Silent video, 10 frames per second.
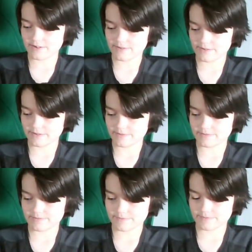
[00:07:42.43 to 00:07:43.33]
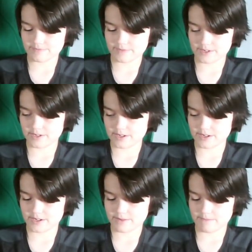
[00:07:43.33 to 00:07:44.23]

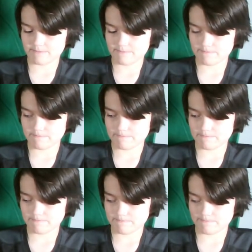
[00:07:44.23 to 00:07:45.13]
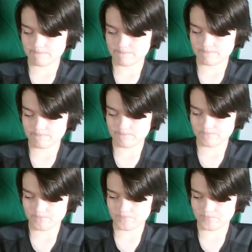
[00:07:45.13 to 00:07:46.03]

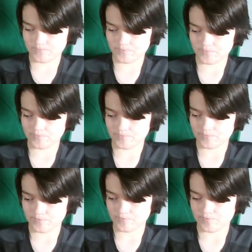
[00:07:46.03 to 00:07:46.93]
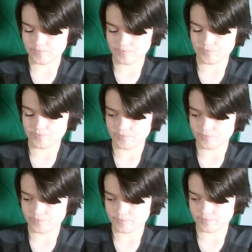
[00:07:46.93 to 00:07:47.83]

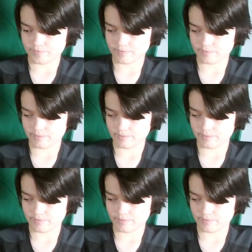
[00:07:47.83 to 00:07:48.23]
(not speaking)